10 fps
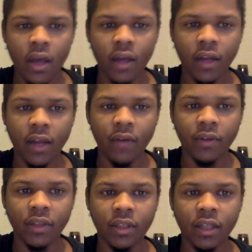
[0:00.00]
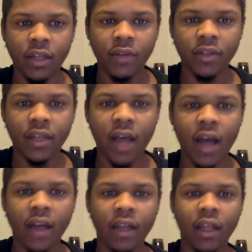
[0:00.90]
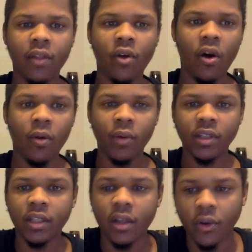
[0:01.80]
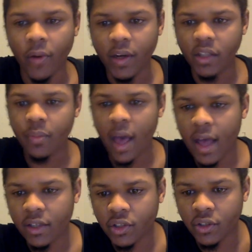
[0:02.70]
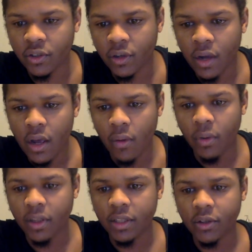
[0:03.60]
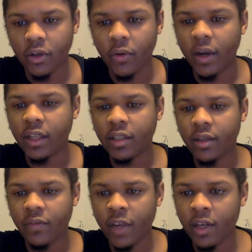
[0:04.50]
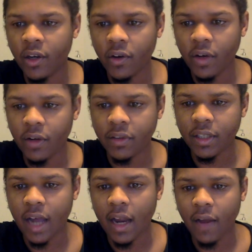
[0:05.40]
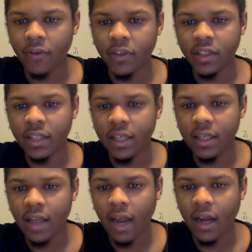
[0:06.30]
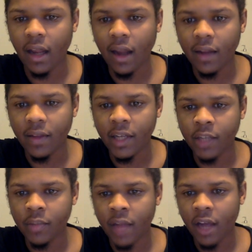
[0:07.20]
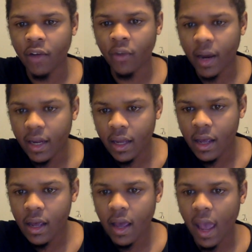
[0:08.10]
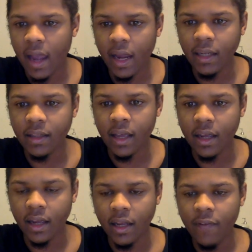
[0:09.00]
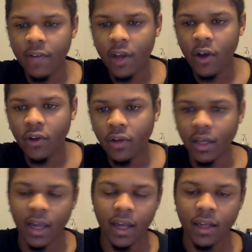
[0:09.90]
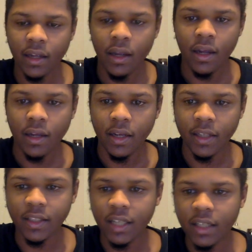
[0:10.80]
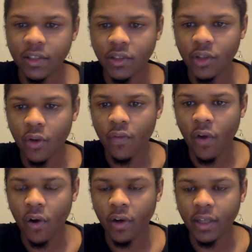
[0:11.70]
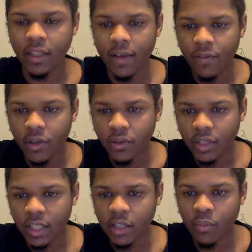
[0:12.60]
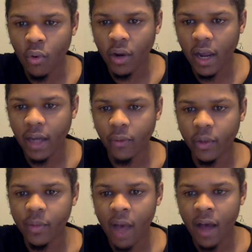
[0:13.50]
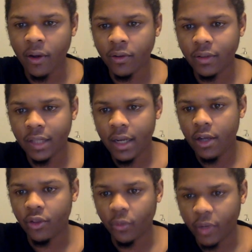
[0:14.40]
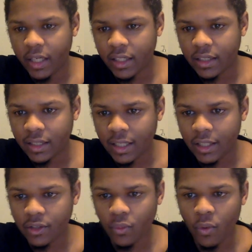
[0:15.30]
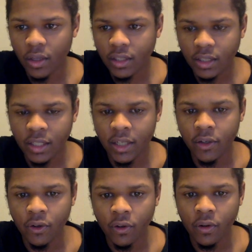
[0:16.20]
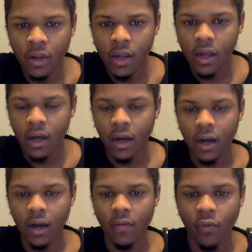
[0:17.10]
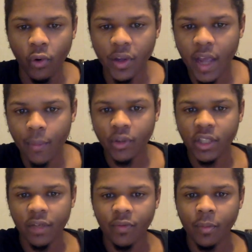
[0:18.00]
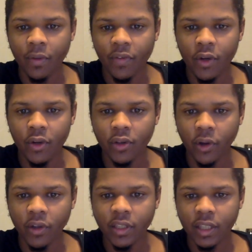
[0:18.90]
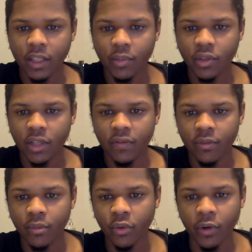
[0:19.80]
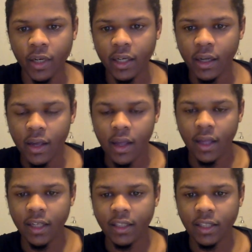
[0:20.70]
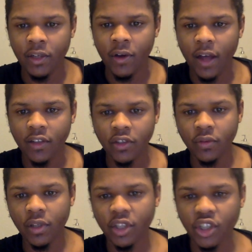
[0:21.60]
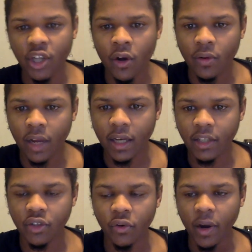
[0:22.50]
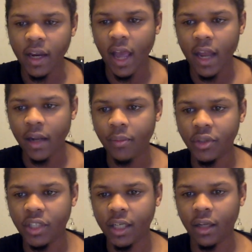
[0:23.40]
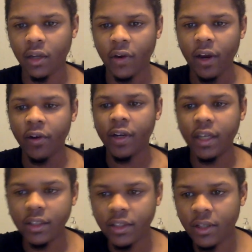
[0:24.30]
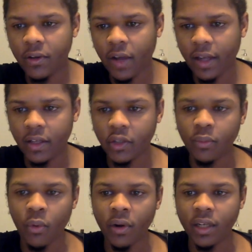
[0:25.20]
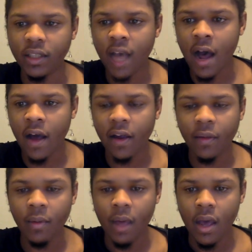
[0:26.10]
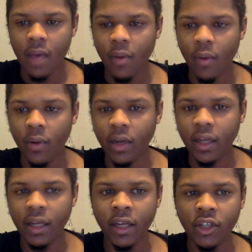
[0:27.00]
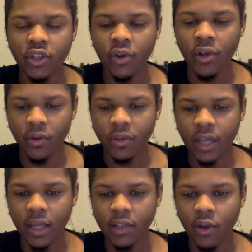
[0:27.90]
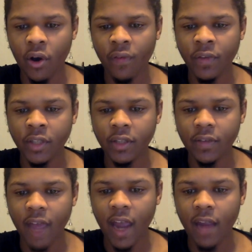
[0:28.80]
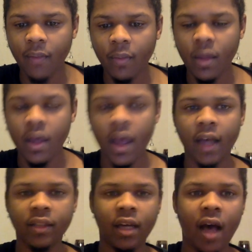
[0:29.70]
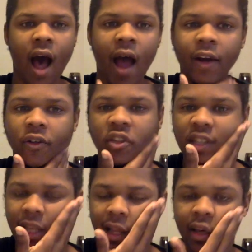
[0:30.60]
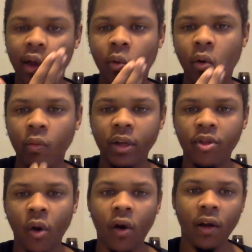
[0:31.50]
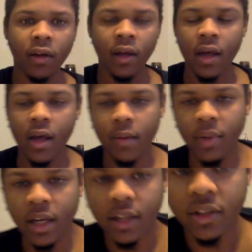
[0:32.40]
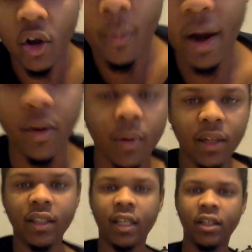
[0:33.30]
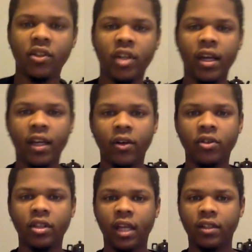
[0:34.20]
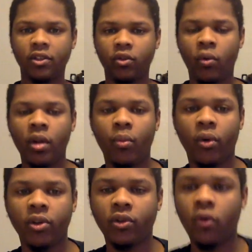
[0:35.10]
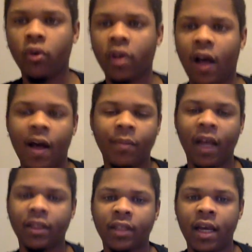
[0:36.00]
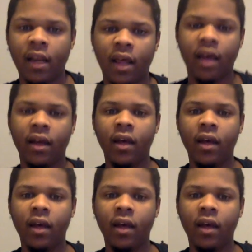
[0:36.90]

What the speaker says: He was a guy that they thought wasn't the greatest passer. Wasn't the greatest defender. He was a guy that was just good at a lot of things, but not great at anything. And even though you look at his season so far, he's giving you 6.8 rebounds, 3 assists, 1 steal, 48% from the field, 36% from 3. He still hasn't really shown that he's great at a particular area still at this point in time. But what he is showing you is that his offensive game has a higher ceiling than what we thought. Because nobody really seen Shai Gilgeous as a 20-point scorer. Now, I'm not saying that